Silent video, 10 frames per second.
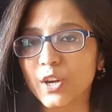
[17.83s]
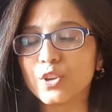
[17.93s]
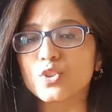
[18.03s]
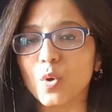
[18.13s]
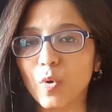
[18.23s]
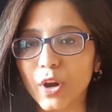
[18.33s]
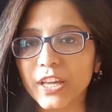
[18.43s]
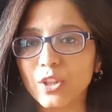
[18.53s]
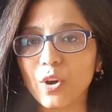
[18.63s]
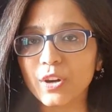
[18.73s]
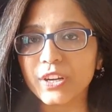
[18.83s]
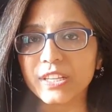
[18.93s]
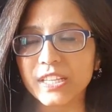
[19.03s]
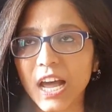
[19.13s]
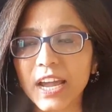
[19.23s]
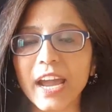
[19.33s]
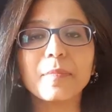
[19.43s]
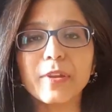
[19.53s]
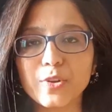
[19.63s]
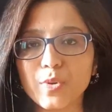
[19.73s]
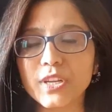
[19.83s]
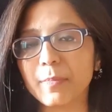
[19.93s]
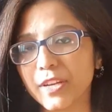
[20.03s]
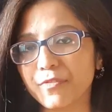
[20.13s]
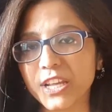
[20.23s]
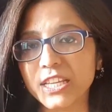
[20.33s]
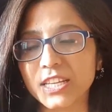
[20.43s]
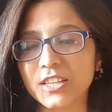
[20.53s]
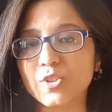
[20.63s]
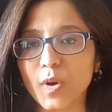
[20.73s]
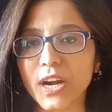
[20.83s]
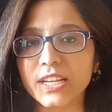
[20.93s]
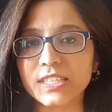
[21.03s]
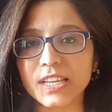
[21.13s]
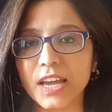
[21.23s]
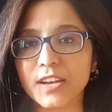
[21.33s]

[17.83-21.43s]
So what I thought is, I had been doing a bit of research to understand